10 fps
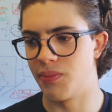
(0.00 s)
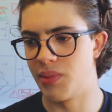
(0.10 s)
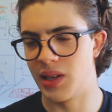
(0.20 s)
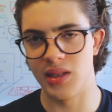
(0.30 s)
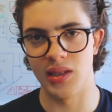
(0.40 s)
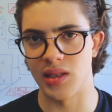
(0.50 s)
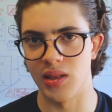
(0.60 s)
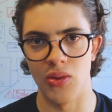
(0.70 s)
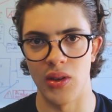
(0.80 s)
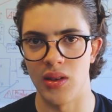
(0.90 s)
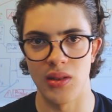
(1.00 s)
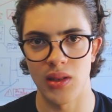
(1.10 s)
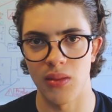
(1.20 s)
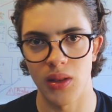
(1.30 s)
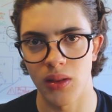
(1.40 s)
but it's just nowhere near the
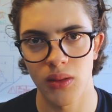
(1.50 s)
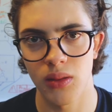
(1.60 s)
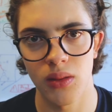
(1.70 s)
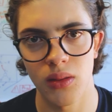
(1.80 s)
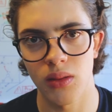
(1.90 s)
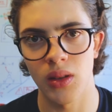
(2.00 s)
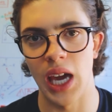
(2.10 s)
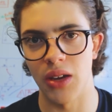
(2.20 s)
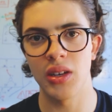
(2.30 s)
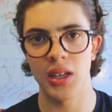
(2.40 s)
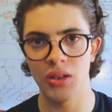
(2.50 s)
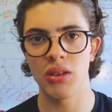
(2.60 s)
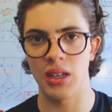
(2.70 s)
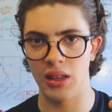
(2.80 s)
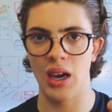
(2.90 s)
same thing. Yeah, you
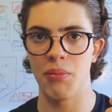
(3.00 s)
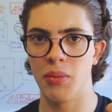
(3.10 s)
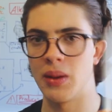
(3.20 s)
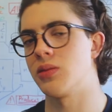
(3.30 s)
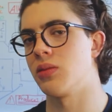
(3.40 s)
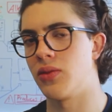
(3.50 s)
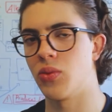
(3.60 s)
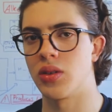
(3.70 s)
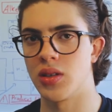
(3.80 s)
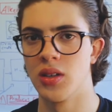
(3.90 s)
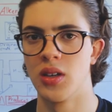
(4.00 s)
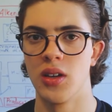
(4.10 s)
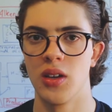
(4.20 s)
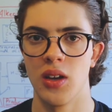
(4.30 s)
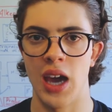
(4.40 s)
need the Apple Pencil if you want to
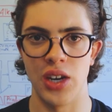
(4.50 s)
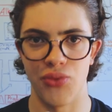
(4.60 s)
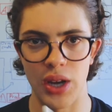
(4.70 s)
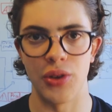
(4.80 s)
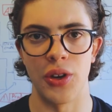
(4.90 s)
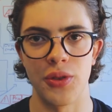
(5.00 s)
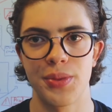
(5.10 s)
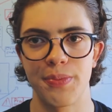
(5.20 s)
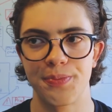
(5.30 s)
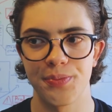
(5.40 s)
handwrite your notes.